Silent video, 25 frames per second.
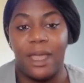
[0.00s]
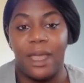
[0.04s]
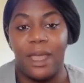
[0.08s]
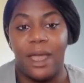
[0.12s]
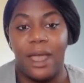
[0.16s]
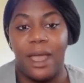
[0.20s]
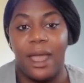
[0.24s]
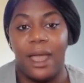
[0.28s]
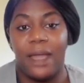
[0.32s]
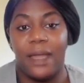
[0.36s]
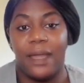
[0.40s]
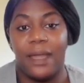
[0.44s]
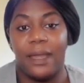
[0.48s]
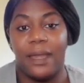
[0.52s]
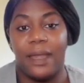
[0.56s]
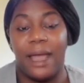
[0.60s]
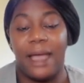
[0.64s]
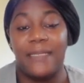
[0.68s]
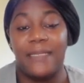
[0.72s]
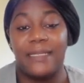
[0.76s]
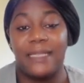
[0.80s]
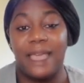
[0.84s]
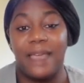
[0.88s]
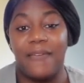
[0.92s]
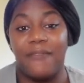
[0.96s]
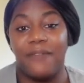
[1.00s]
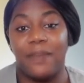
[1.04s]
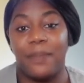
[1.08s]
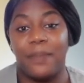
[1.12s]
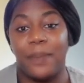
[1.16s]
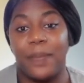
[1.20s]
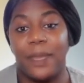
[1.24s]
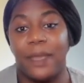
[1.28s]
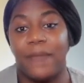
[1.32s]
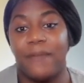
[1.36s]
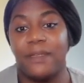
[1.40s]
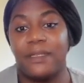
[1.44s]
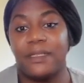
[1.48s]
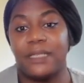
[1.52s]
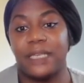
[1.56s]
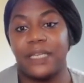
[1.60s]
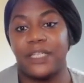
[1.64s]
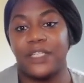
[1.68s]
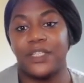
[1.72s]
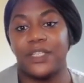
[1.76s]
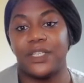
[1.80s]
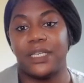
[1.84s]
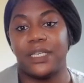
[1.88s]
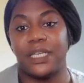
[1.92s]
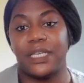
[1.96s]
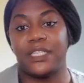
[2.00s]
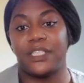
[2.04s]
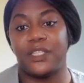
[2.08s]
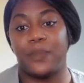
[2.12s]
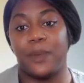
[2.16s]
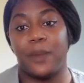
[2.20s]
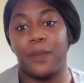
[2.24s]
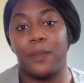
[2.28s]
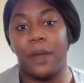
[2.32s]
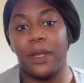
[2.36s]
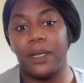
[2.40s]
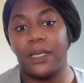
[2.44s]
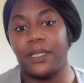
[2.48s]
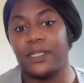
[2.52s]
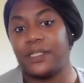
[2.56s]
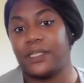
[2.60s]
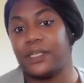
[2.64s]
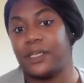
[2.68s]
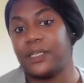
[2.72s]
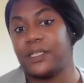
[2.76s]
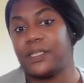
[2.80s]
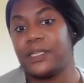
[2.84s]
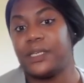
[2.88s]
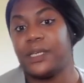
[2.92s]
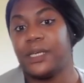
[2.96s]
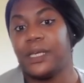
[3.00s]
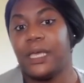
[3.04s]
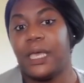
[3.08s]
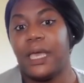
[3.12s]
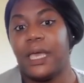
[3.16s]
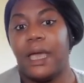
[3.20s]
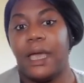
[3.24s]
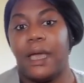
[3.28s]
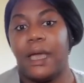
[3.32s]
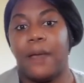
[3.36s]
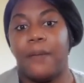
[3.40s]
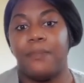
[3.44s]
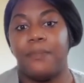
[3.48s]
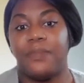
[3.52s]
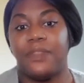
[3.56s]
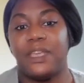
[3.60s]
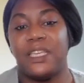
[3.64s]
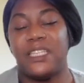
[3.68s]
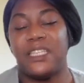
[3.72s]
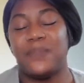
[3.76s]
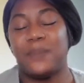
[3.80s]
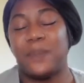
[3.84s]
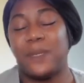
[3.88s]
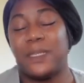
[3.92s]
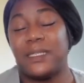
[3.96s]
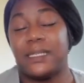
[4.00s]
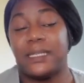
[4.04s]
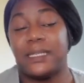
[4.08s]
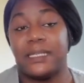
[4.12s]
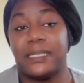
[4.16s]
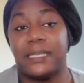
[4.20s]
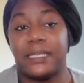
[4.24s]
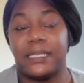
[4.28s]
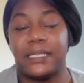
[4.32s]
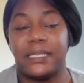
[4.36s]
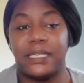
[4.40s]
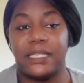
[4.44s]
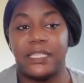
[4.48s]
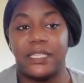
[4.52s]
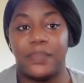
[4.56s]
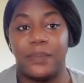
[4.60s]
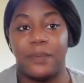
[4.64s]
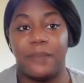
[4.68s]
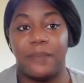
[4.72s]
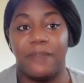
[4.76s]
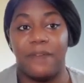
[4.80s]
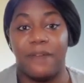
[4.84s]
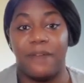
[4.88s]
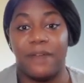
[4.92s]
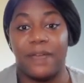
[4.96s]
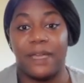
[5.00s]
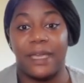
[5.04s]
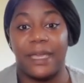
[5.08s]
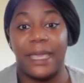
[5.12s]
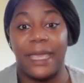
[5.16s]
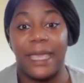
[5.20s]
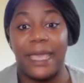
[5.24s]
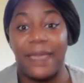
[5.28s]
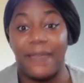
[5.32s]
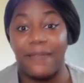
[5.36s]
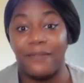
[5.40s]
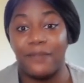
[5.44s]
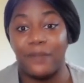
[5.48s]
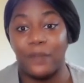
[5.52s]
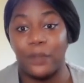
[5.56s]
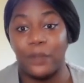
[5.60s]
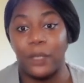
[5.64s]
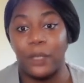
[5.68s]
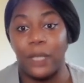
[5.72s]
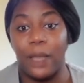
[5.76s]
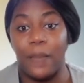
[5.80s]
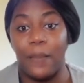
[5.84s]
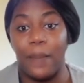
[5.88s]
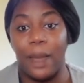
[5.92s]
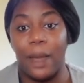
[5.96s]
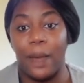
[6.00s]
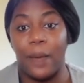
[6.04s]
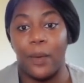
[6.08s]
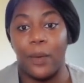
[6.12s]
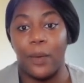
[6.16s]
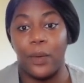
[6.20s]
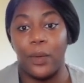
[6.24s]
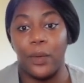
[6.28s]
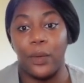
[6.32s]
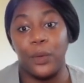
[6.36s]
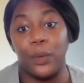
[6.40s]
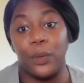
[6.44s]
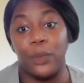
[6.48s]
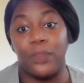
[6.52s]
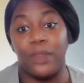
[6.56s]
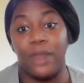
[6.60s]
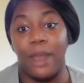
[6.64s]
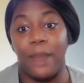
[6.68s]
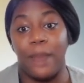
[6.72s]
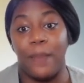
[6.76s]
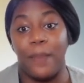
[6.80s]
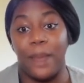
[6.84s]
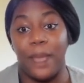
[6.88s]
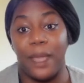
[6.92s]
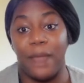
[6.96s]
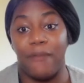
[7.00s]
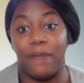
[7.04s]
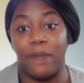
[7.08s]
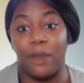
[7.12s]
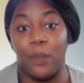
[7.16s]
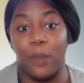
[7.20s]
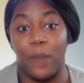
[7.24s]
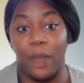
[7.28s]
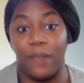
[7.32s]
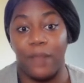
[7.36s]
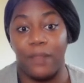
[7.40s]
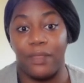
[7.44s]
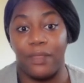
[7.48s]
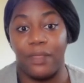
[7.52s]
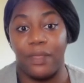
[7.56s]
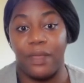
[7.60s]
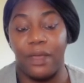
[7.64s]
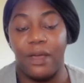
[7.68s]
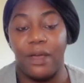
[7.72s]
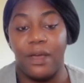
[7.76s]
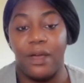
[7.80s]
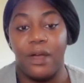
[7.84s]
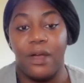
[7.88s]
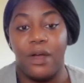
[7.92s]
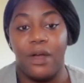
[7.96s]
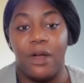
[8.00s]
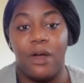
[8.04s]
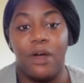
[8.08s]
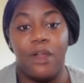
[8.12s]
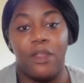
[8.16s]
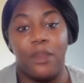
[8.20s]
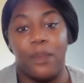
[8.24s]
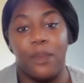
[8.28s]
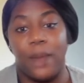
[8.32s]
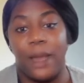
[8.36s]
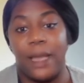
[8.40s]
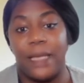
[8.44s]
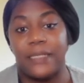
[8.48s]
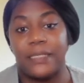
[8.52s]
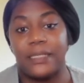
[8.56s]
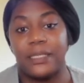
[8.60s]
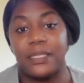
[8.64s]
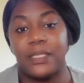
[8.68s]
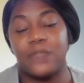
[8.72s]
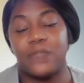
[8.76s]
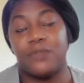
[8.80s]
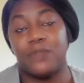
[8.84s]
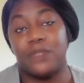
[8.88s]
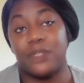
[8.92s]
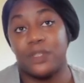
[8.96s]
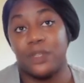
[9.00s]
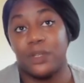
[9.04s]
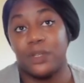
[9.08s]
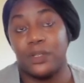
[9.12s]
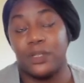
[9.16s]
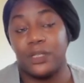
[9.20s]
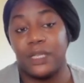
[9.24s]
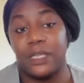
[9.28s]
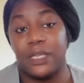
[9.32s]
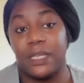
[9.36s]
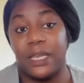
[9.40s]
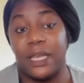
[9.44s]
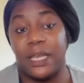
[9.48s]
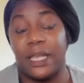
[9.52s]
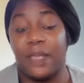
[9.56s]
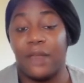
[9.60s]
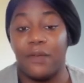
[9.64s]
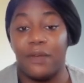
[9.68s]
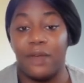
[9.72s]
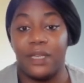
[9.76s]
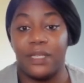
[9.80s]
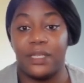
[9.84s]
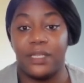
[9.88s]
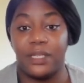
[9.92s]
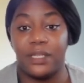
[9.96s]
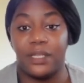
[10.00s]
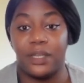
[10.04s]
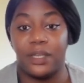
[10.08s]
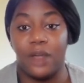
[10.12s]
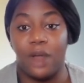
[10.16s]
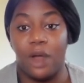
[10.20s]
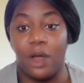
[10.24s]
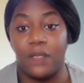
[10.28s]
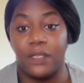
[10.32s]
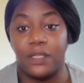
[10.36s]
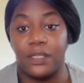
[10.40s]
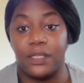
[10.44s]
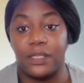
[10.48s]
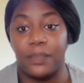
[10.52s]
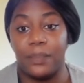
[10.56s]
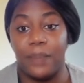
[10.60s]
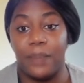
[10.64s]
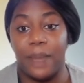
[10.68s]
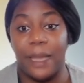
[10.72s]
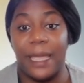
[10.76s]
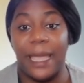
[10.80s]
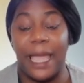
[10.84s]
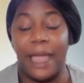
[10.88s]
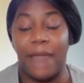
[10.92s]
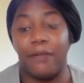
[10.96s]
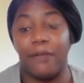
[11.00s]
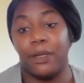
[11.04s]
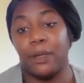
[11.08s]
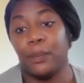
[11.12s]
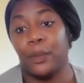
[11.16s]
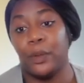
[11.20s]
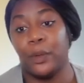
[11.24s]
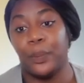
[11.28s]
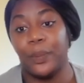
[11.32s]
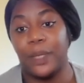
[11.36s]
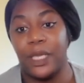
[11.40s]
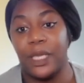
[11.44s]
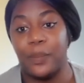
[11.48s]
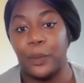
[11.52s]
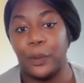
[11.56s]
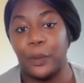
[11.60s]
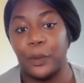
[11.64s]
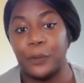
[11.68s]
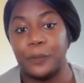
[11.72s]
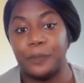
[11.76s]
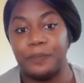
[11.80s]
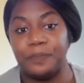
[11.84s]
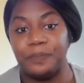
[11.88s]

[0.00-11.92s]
And as every peering session needs to be monitored, these businesses need to be very careful about who they're peering with. Otherwise, this results in an increase in cost by hiring more people.